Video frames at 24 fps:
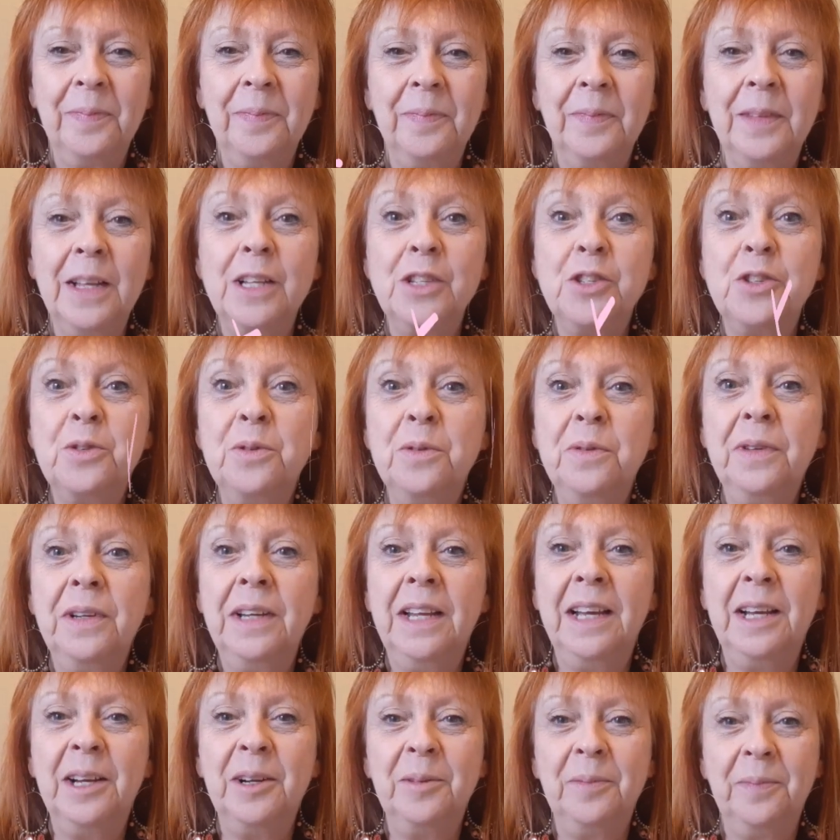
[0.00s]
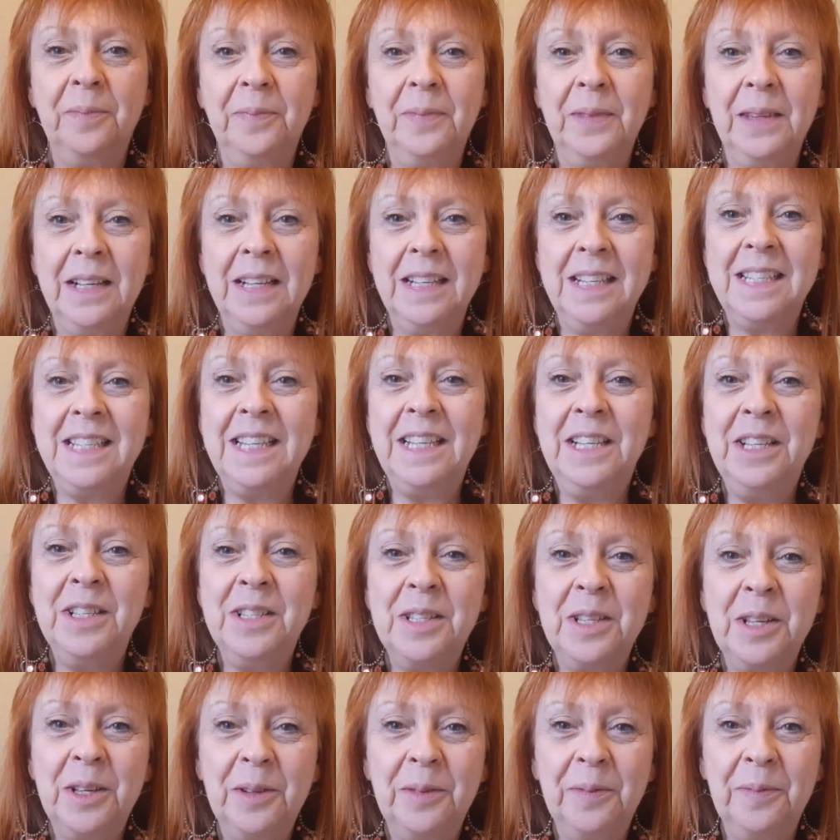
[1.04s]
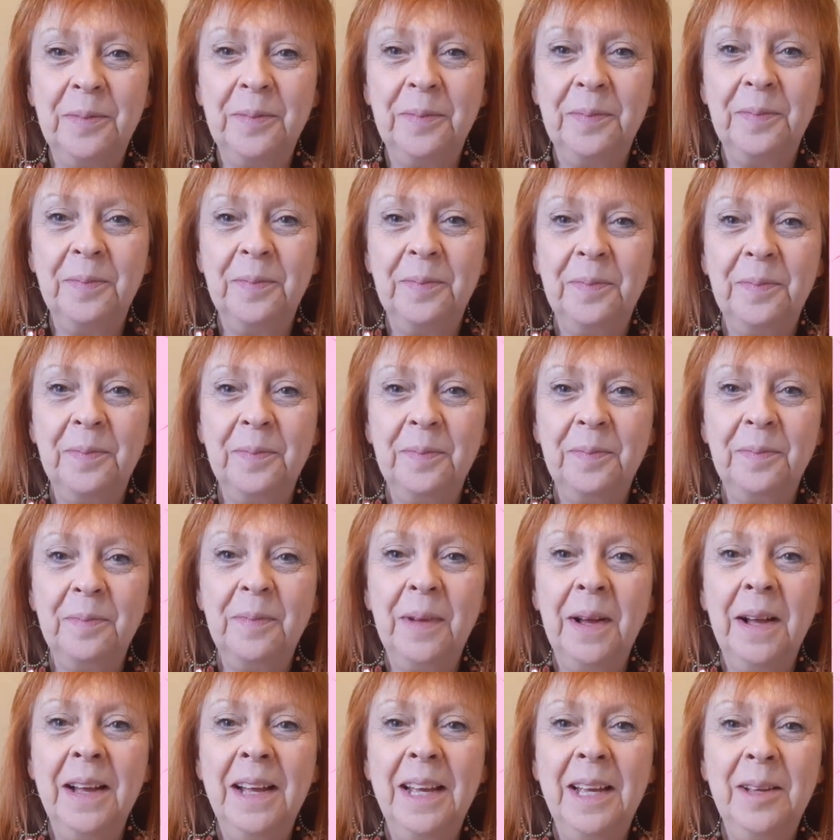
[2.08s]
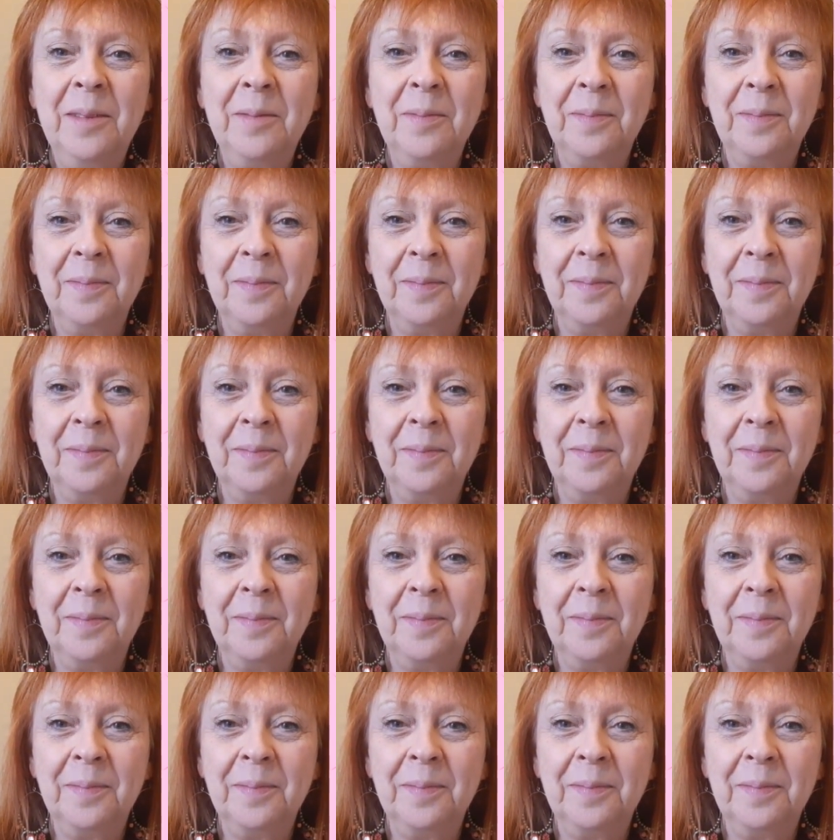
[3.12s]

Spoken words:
That's all for now. See you soon. Bye.